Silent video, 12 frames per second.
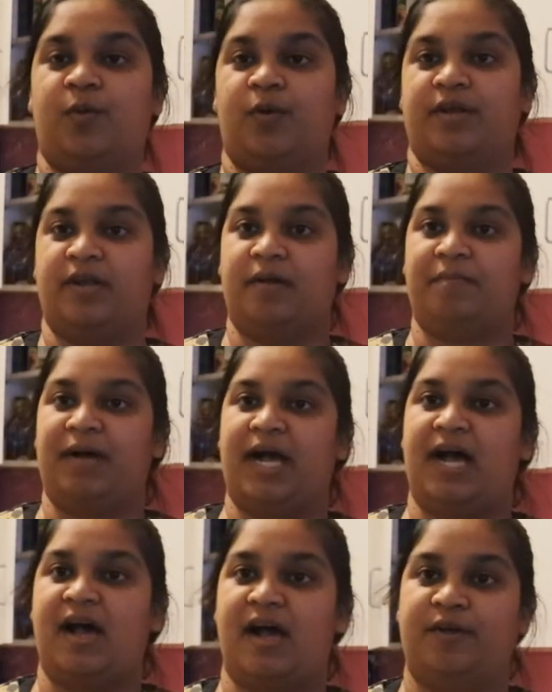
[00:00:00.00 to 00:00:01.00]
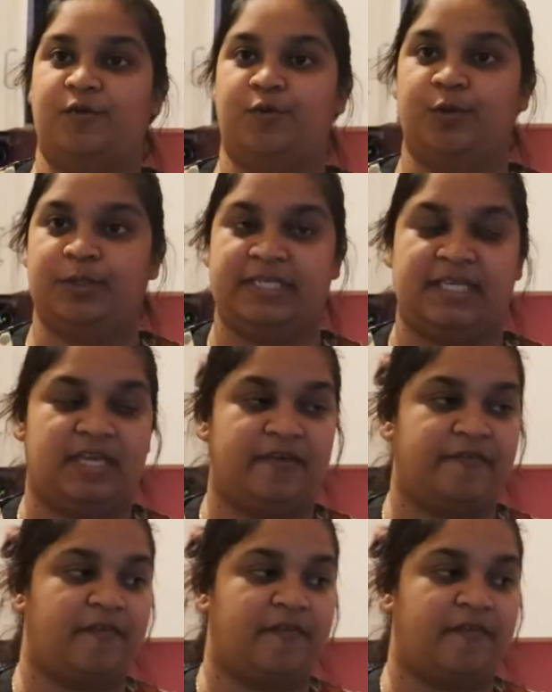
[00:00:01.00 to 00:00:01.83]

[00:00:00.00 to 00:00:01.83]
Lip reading: order my roti